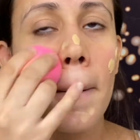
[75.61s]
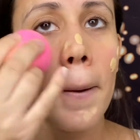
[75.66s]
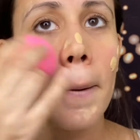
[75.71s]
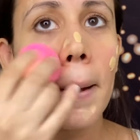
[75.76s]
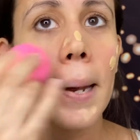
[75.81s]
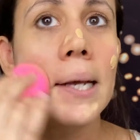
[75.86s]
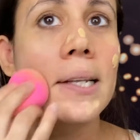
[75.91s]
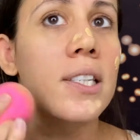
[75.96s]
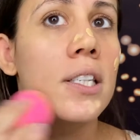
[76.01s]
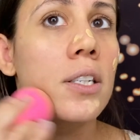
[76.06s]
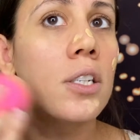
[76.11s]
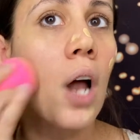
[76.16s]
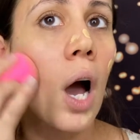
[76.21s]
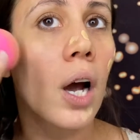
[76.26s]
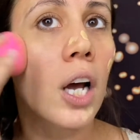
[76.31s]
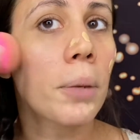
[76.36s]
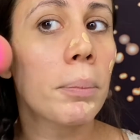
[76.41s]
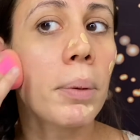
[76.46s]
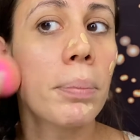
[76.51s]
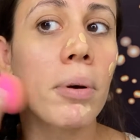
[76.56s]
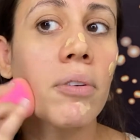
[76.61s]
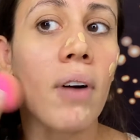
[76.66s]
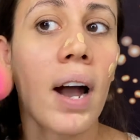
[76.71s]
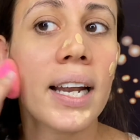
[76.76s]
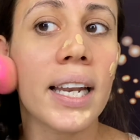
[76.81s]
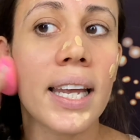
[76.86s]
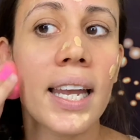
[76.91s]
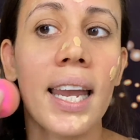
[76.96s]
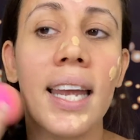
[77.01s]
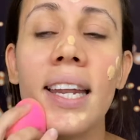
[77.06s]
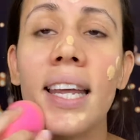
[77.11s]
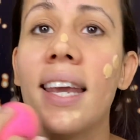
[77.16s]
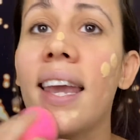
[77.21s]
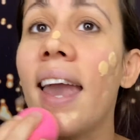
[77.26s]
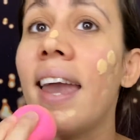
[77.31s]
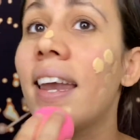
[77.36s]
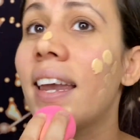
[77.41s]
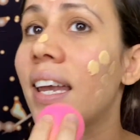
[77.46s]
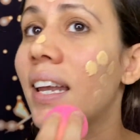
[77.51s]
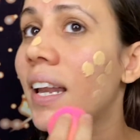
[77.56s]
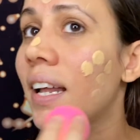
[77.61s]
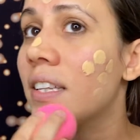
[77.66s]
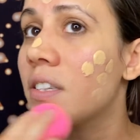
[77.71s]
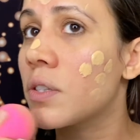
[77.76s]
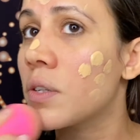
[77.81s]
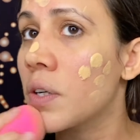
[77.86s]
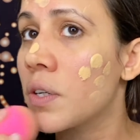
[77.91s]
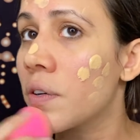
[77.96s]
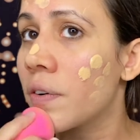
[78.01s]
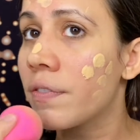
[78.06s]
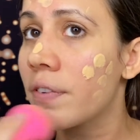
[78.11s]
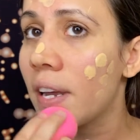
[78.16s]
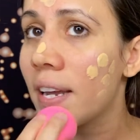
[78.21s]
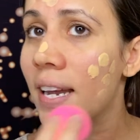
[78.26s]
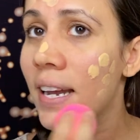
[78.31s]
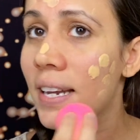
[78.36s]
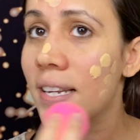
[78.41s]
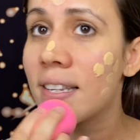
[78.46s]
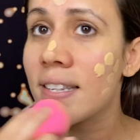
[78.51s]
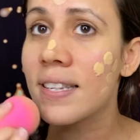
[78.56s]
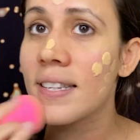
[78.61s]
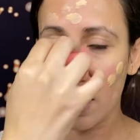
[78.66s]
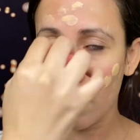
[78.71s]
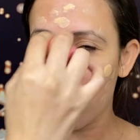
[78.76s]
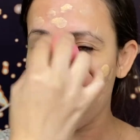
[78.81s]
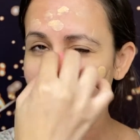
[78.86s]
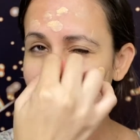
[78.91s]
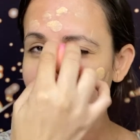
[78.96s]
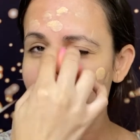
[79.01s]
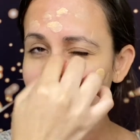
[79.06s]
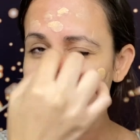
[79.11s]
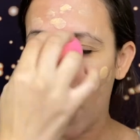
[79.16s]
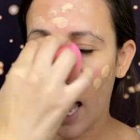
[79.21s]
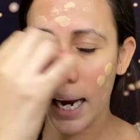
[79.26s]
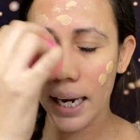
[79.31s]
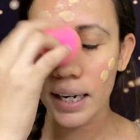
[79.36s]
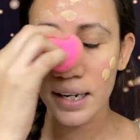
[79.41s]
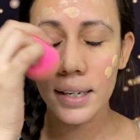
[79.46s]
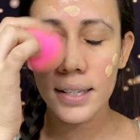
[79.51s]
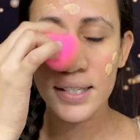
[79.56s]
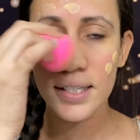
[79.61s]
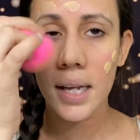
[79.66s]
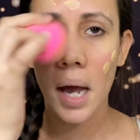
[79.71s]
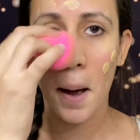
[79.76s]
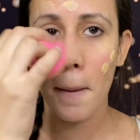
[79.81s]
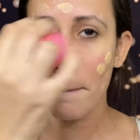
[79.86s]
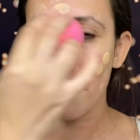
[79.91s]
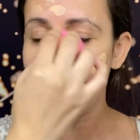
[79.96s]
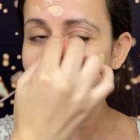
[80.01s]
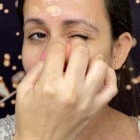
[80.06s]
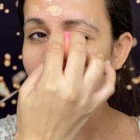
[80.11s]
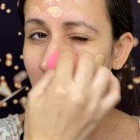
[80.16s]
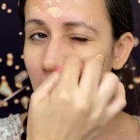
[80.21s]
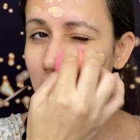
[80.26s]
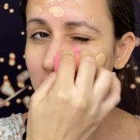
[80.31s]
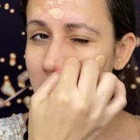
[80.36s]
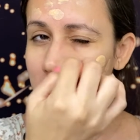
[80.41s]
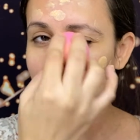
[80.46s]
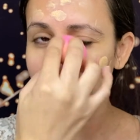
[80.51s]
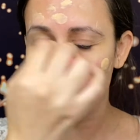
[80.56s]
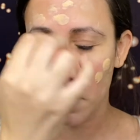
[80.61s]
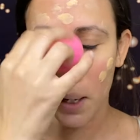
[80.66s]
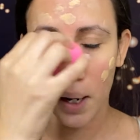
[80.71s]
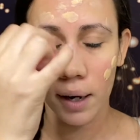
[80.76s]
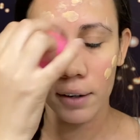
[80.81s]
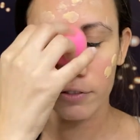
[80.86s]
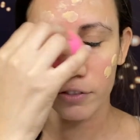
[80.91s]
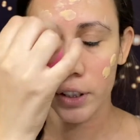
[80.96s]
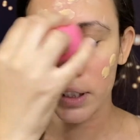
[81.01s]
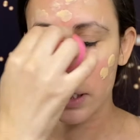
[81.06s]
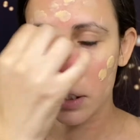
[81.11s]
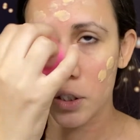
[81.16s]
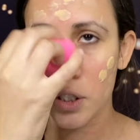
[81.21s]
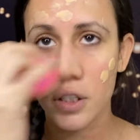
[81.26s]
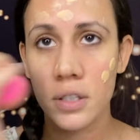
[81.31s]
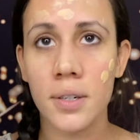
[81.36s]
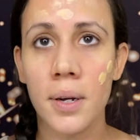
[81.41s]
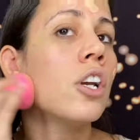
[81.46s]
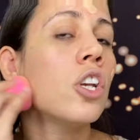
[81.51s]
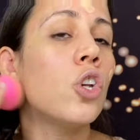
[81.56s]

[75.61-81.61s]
It's not gonna be providing any cakiness to your face. The lightest amount of coverage.